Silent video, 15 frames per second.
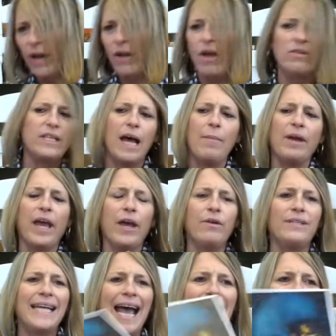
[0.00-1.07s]
a long time
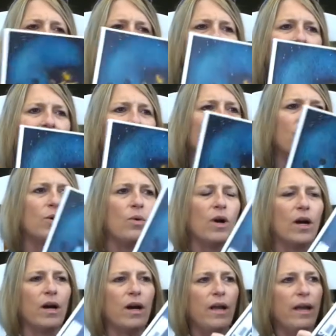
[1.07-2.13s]
ago, Dad and the
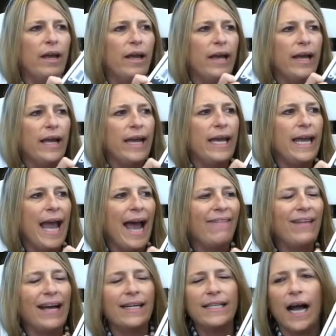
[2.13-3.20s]
Dinosaur. He had
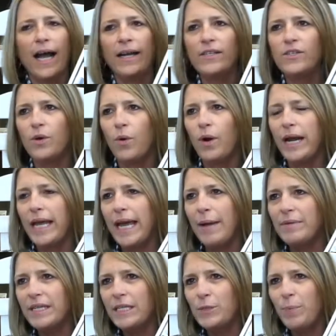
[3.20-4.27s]
that dinosaur and he
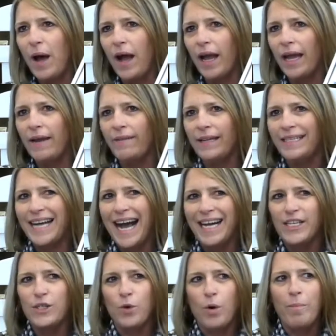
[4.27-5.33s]
kept it in his pocket and the
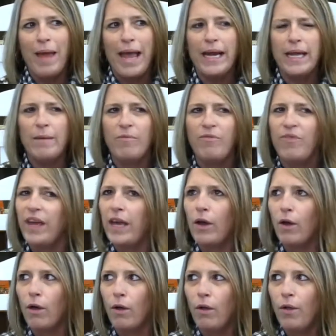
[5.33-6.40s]
dinosaur made him
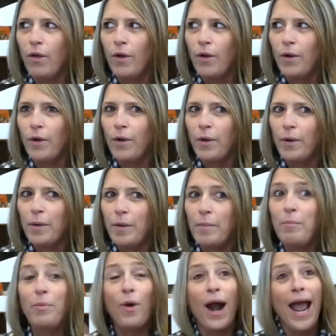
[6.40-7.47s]
feel
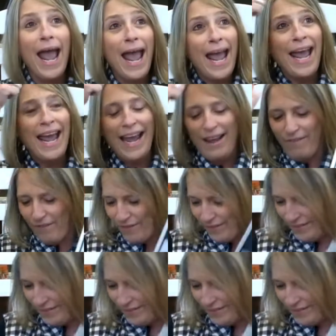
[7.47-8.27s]
brave.